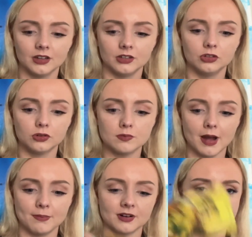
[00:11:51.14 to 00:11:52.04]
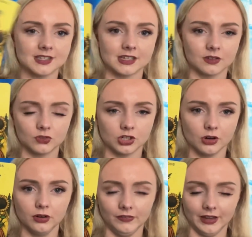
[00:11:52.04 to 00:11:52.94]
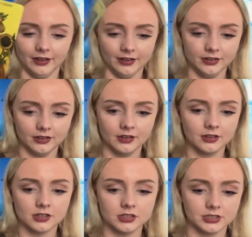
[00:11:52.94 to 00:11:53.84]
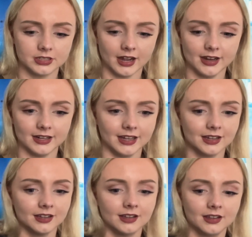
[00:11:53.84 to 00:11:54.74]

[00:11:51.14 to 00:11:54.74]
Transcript: you're my princess of genovia start like